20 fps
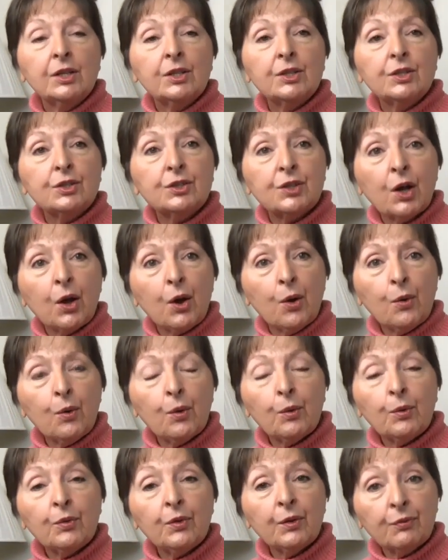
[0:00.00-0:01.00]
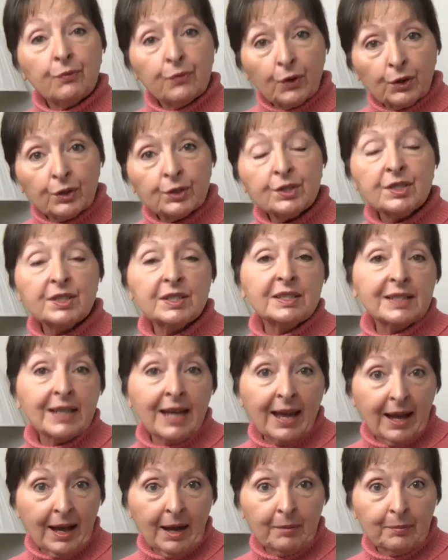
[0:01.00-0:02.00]
So the first
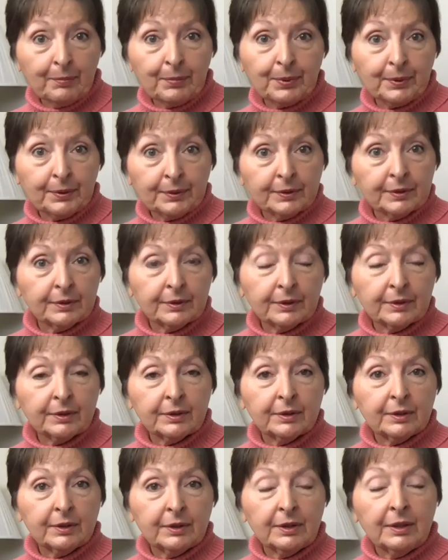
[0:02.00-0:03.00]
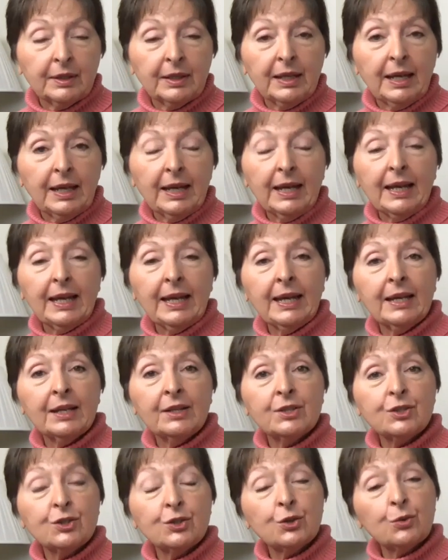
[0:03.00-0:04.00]
step
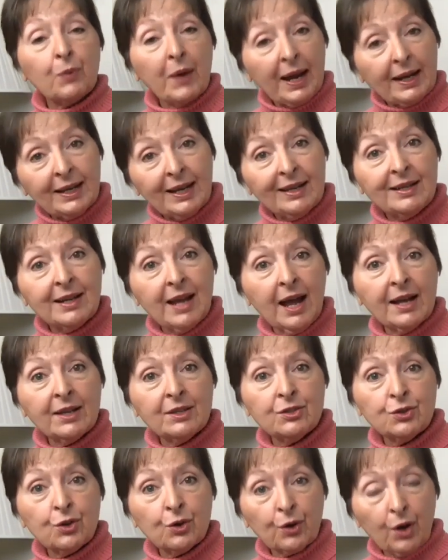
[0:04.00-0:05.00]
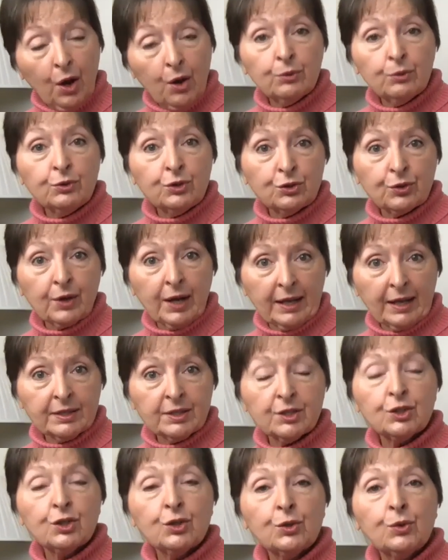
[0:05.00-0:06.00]
is to recognize your own stress,
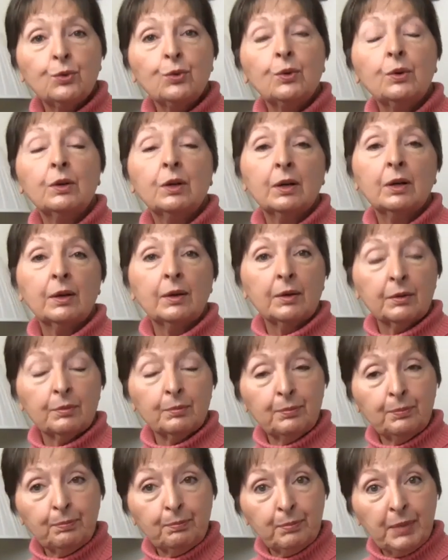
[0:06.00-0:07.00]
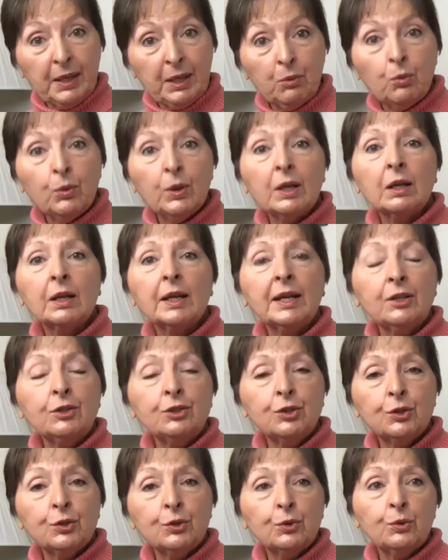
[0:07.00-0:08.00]
to be willing
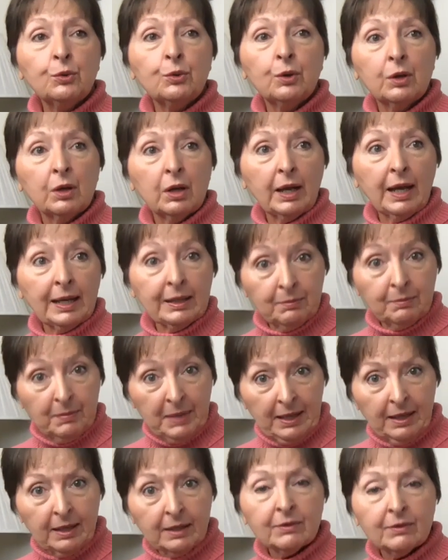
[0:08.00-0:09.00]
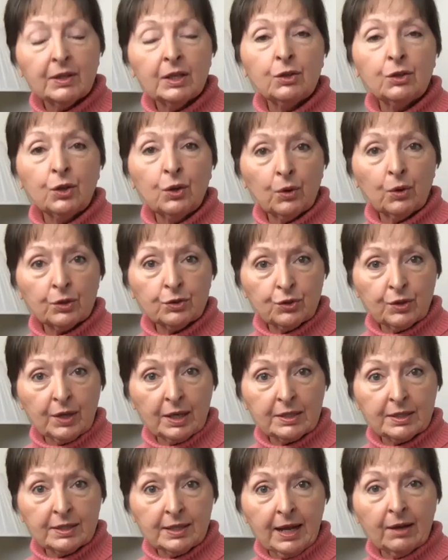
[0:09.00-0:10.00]
to admit that you are
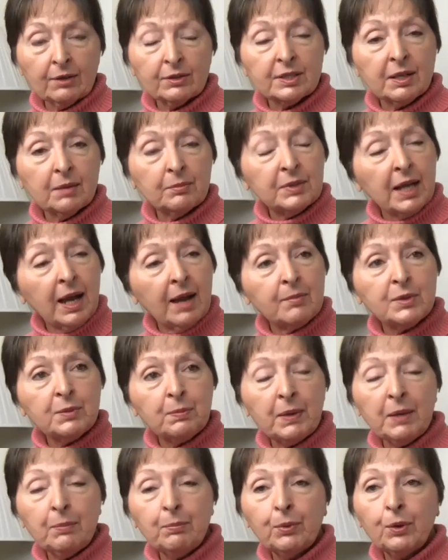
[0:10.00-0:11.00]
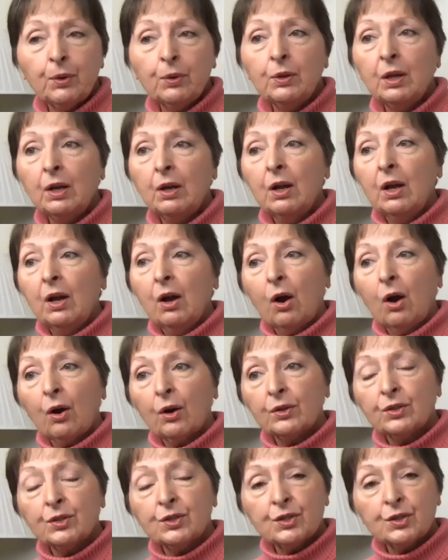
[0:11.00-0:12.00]
stressed out. Sometimes people are
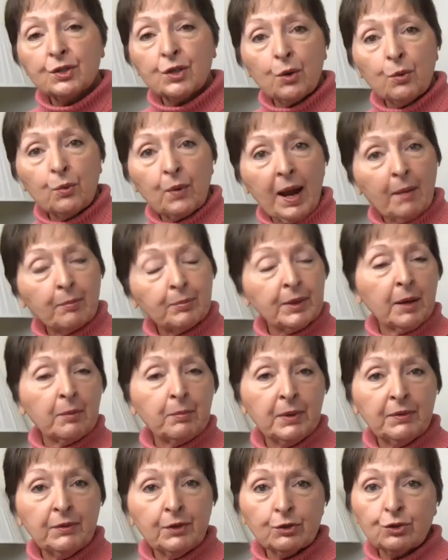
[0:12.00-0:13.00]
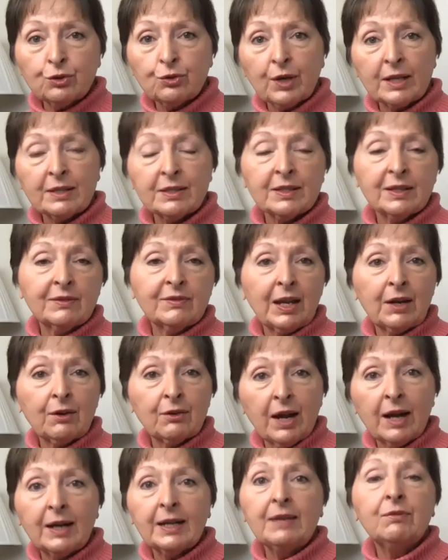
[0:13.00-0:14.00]
so wrapped up in their stress that they're
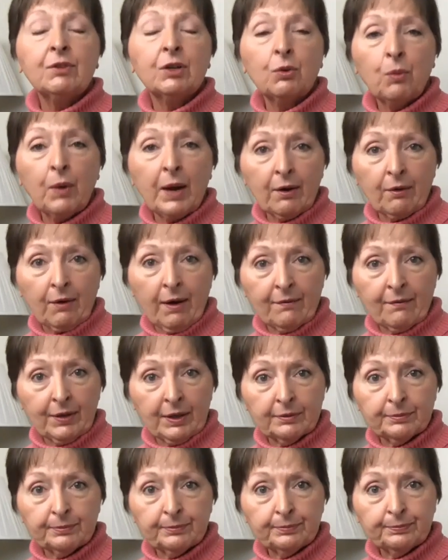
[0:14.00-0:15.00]
not even aware of it.